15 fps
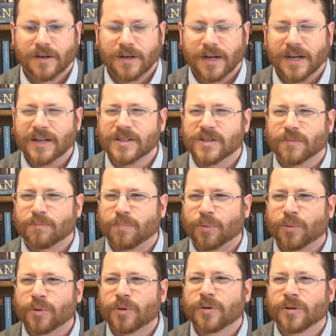It is a
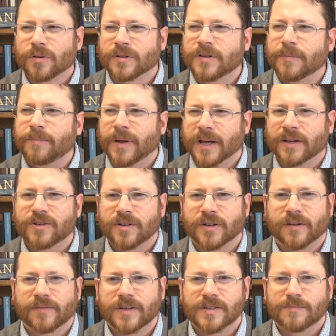brutal depiction
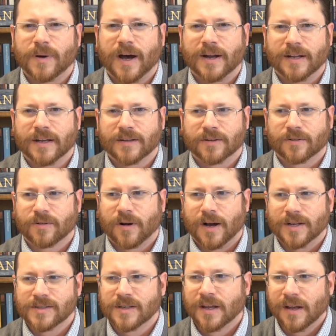of his body on the
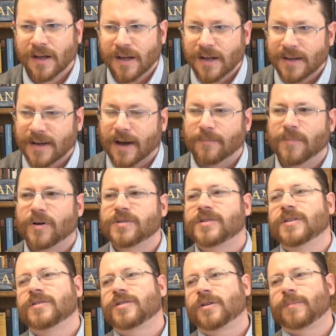cross. Now, most
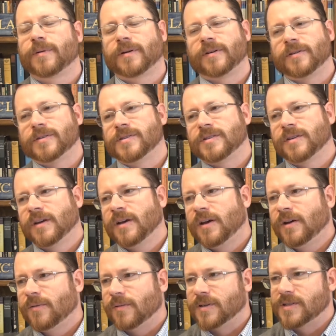interpreters
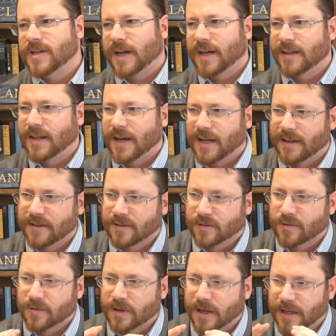would say that
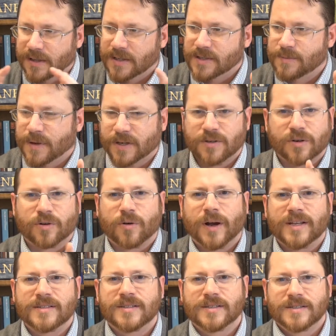in this picture,
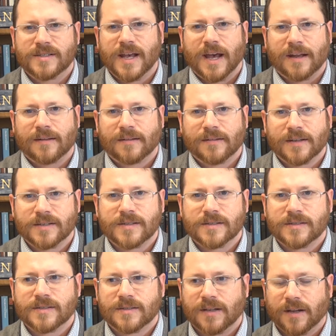Christ is dead. This
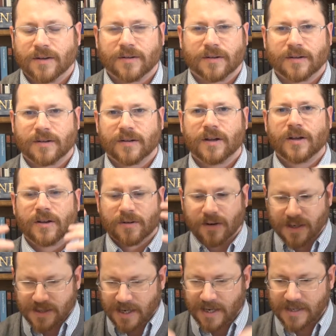is,
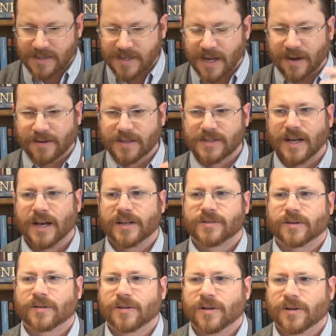Christ's head is down, his eyes
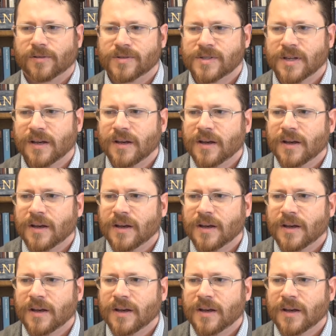are closed.